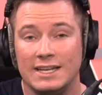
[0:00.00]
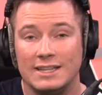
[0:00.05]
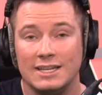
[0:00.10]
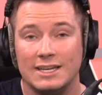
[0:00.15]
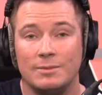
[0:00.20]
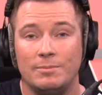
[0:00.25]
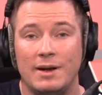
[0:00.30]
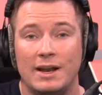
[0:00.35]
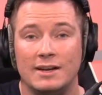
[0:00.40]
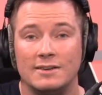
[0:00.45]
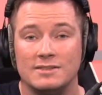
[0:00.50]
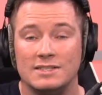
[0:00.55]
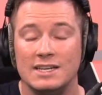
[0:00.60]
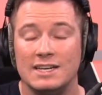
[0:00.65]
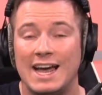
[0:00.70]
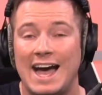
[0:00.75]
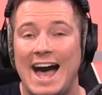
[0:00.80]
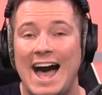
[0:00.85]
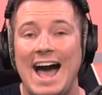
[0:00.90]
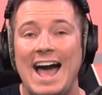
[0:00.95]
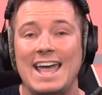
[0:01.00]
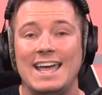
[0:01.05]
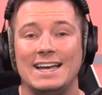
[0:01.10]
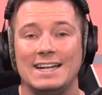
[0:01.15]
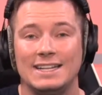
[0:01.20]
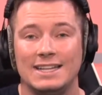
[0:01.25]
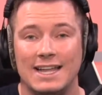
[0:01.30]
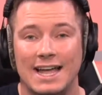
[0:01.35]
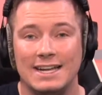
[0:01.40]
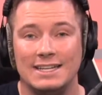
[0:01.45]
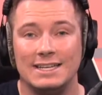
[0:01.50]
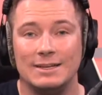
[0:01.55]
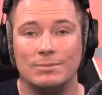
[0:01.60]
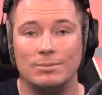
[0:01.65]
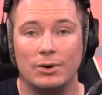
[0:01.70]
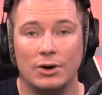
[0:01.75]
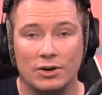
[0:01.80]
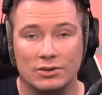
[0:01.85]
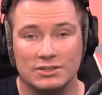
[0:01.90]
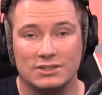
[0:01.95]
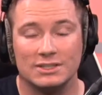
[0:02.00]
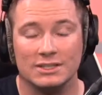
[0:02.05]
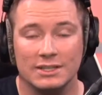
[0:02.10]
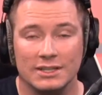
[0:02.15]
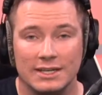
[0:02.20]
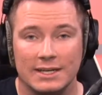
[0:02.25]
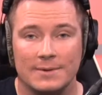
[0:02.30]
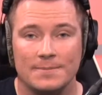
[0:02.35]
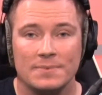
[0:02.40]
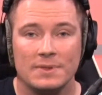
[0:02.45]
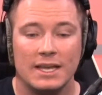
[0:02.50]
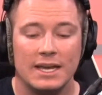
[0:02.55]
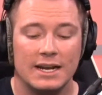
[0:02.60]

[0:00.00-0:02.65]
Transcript: at the competitive scene, I liked it personally,